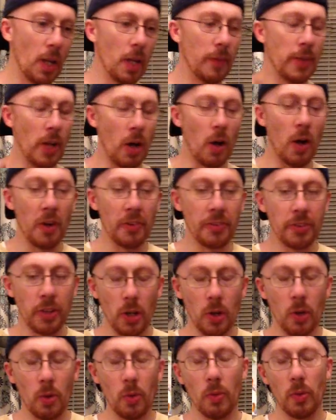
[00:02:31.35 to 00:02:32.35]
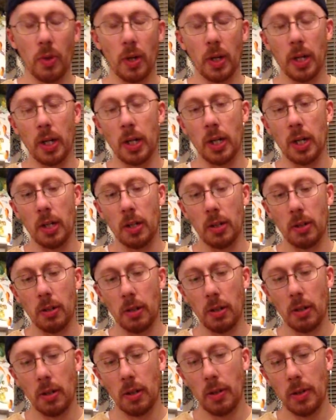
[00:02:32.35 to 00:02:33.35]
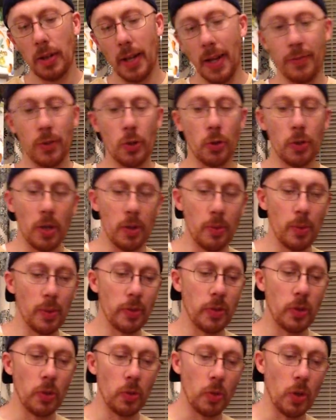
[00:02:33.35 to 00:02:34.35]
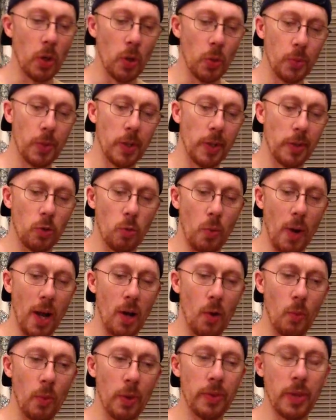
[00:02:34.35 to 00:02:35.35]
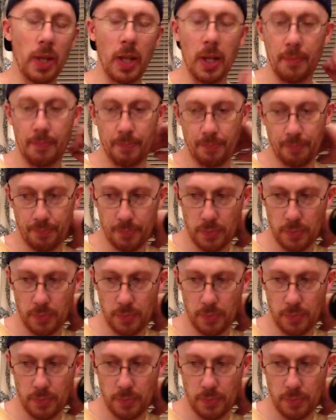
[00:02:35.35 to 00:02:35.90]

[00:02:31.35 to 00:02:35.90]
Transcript: Now also, if you're going to go this route with it,